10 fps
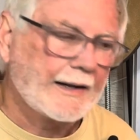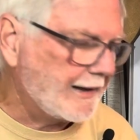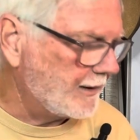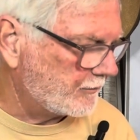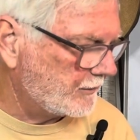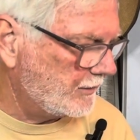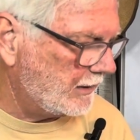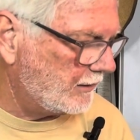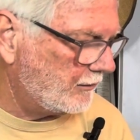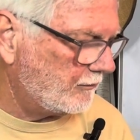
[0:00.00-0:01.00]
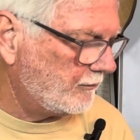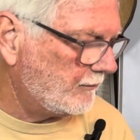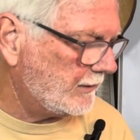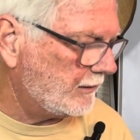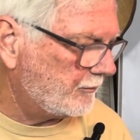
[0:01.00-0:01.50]
amp
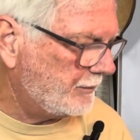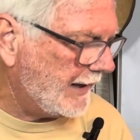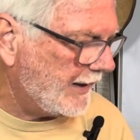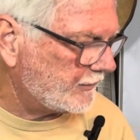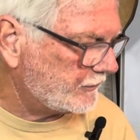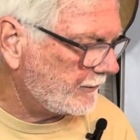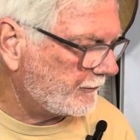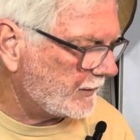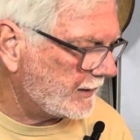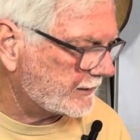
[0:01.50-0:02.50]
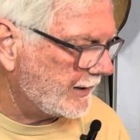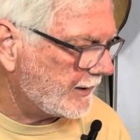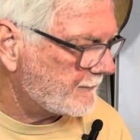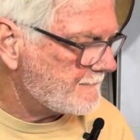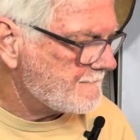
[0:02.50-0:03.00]
pass, something like that.